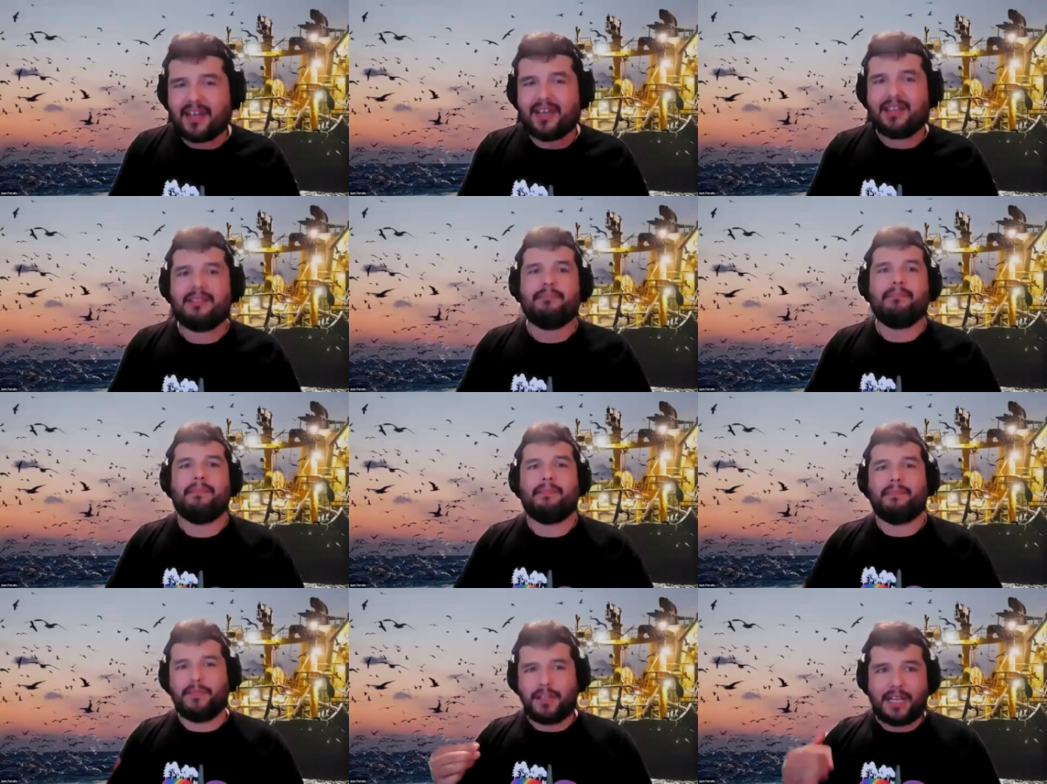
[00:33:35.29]

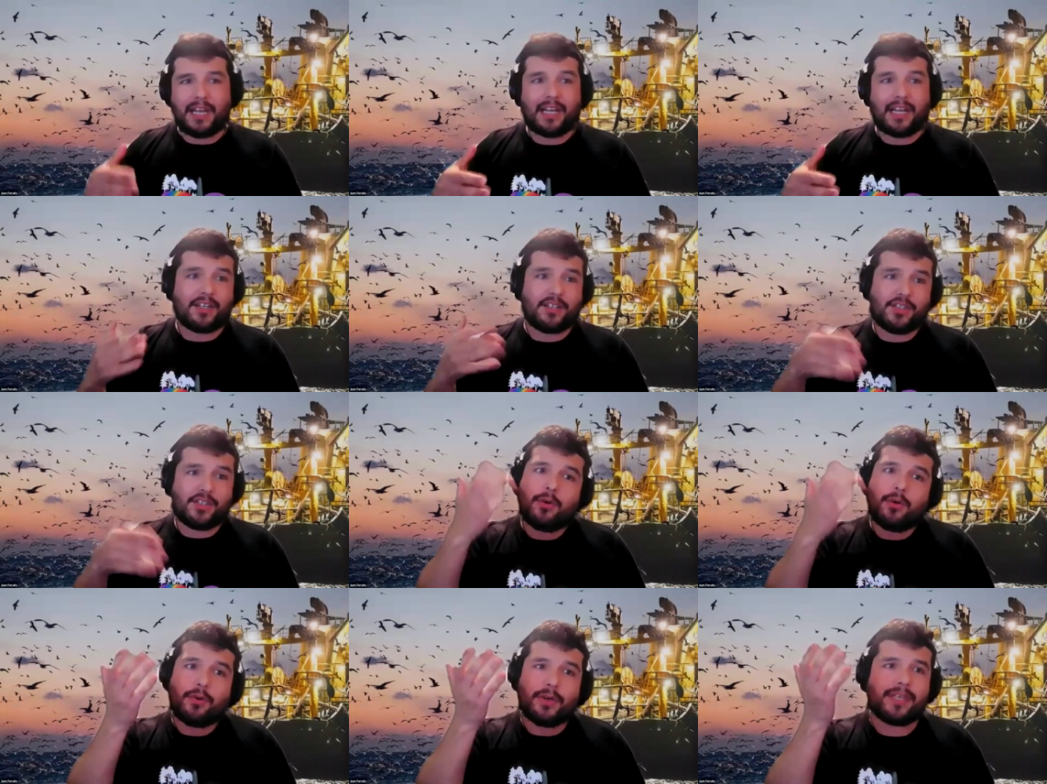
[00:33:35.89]
and like
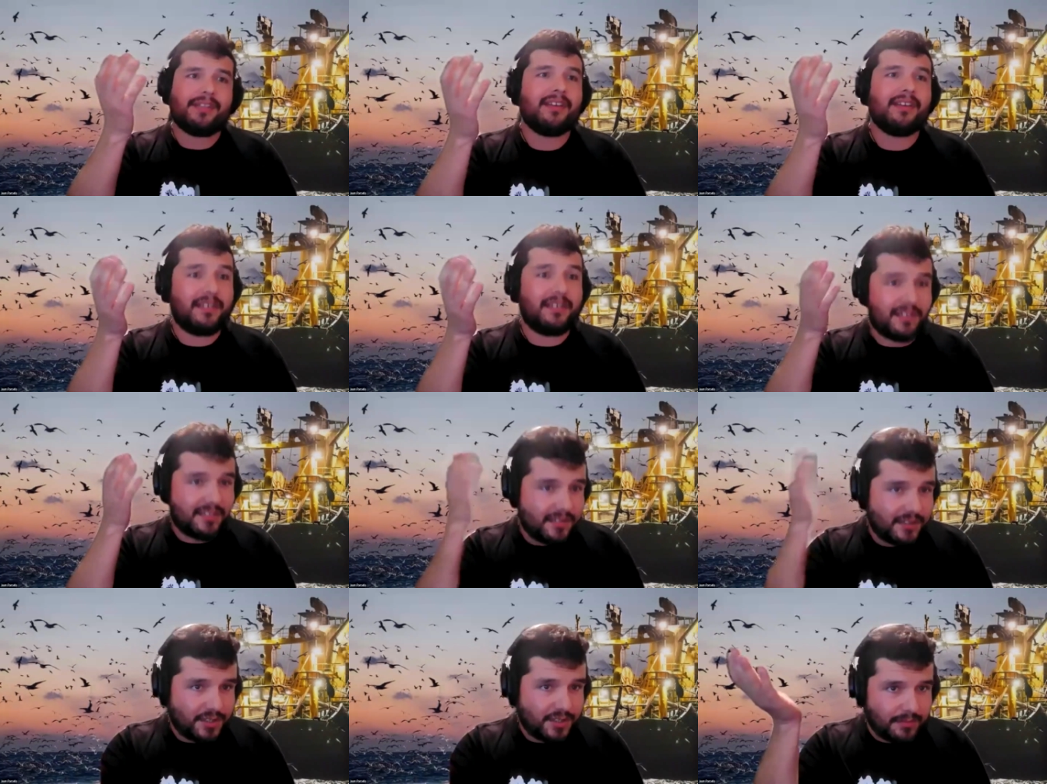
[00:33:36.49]
showing the
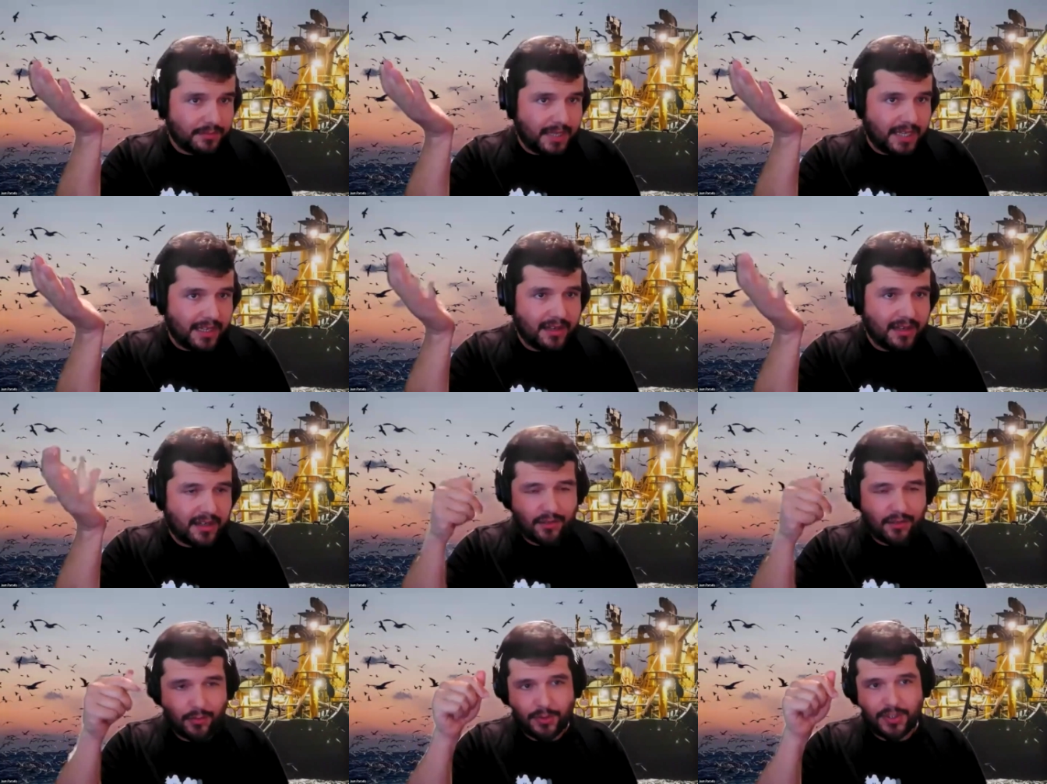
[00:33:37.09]
decision
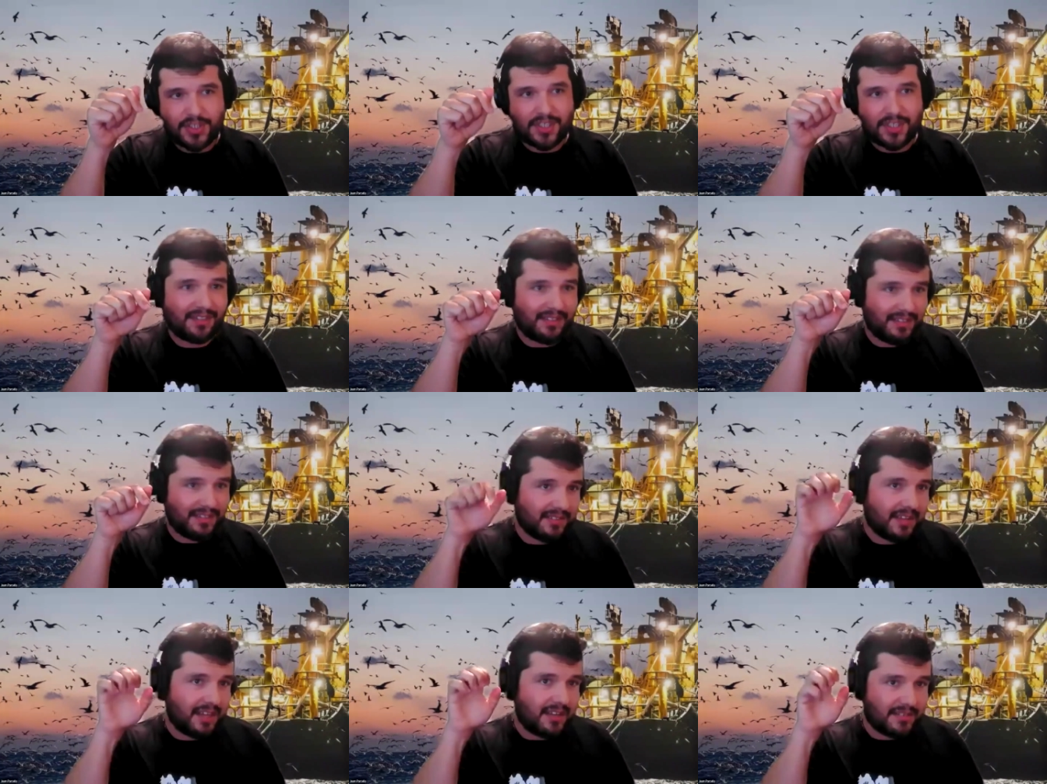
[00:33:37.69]
makers, which in
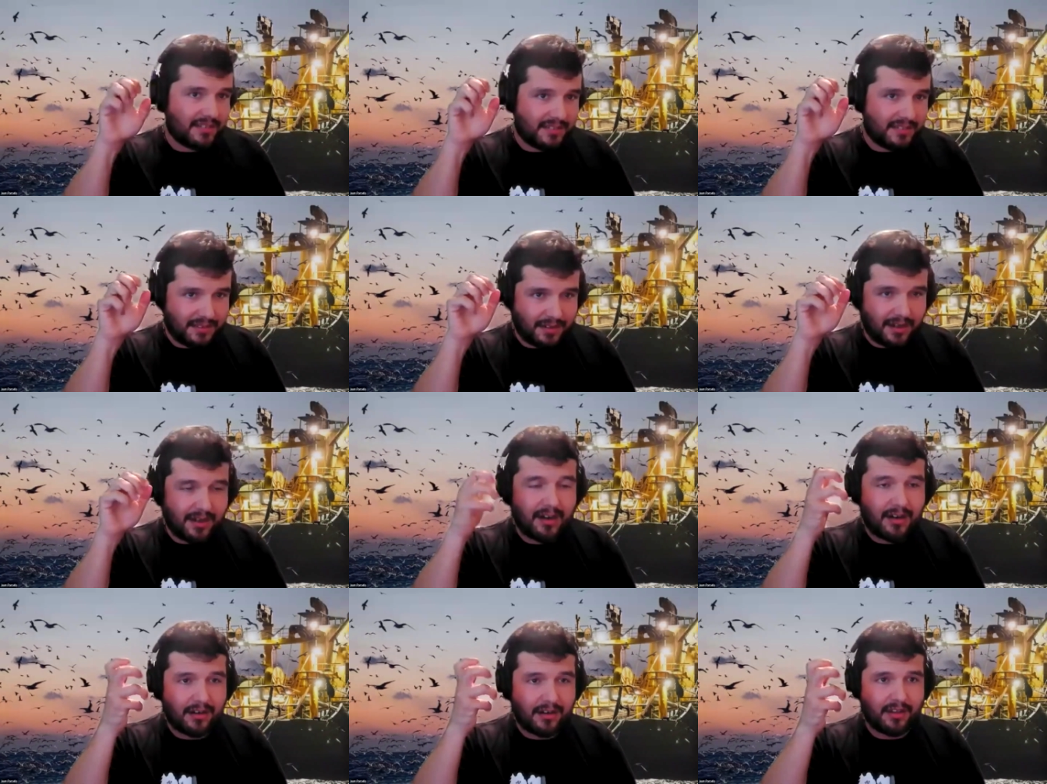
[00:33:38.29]
this case
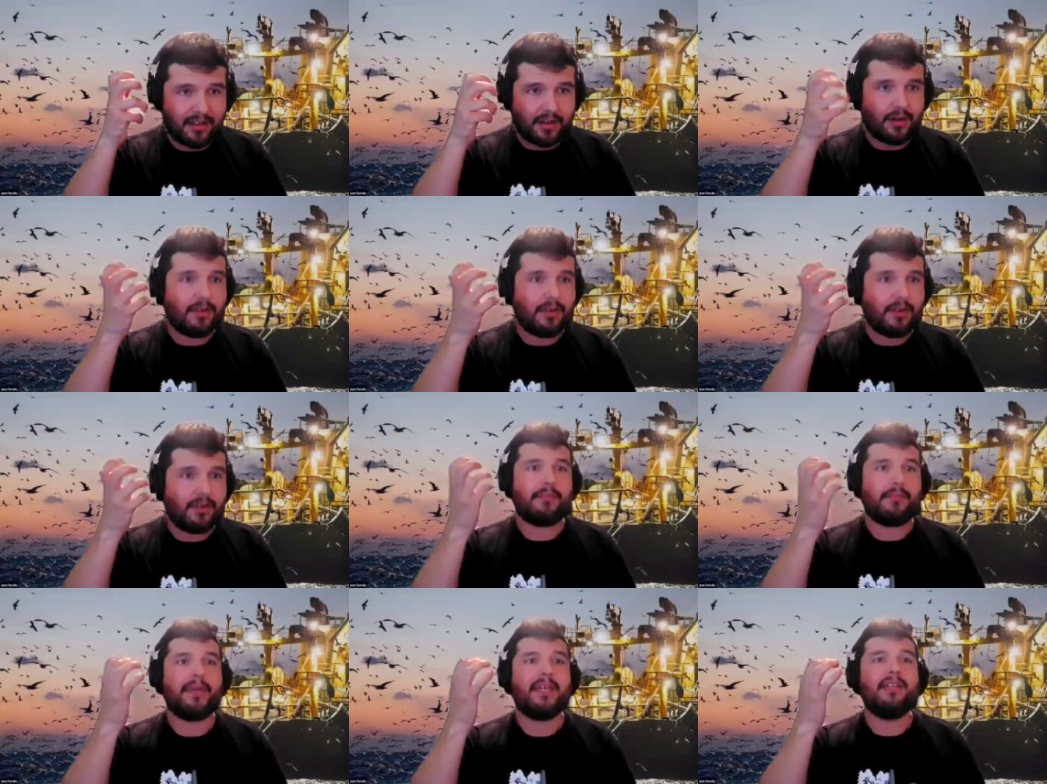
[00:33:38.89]
are the
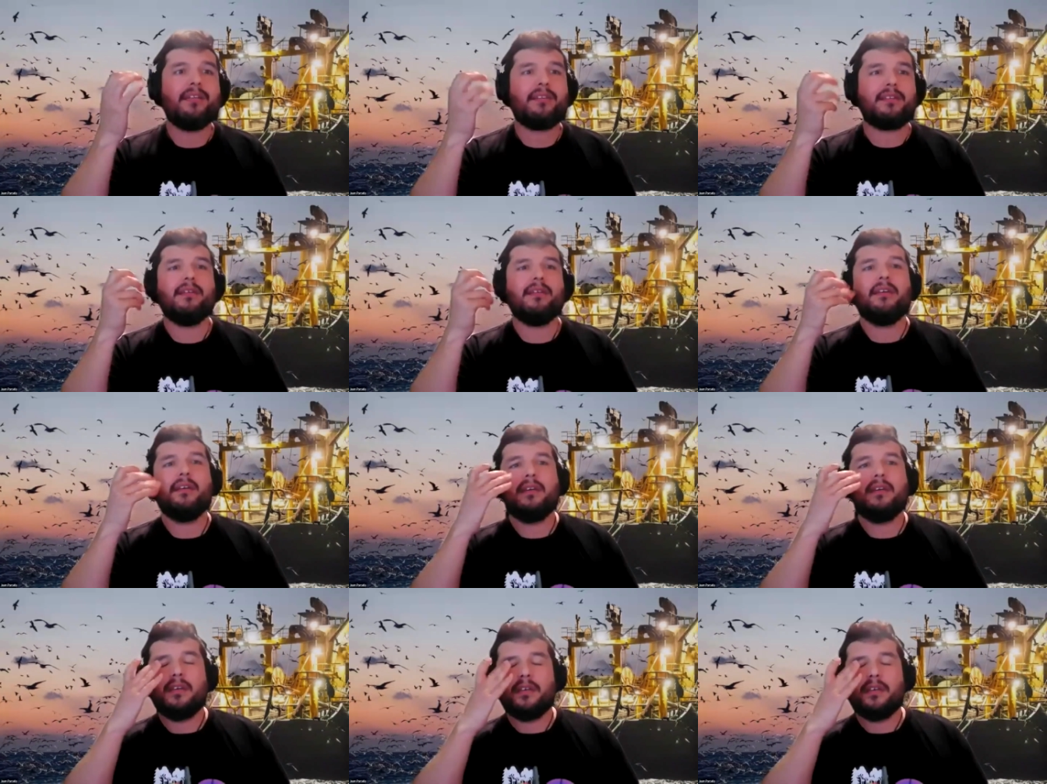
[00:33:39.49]
government,